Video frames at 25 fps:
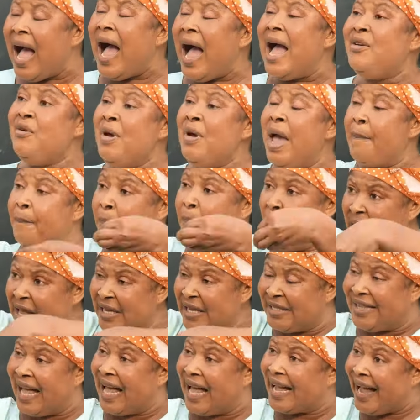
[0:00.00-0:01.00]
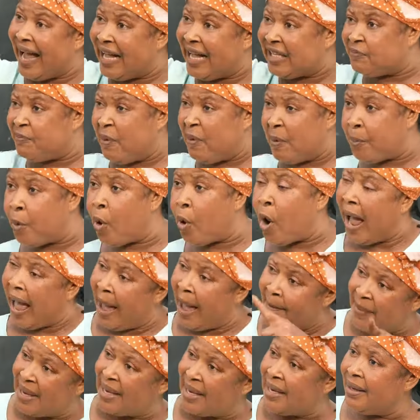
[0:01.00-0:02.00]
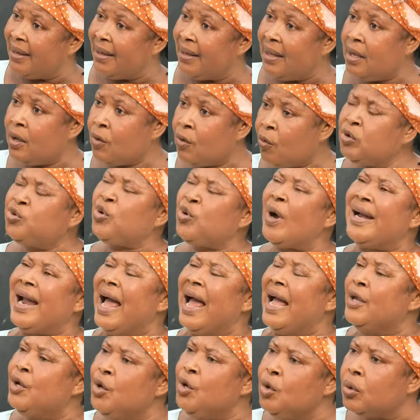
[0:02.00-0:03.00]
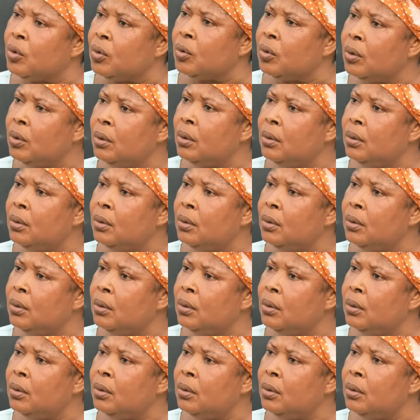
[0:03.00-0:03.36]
Are you a police that guards people or army? Which one are you?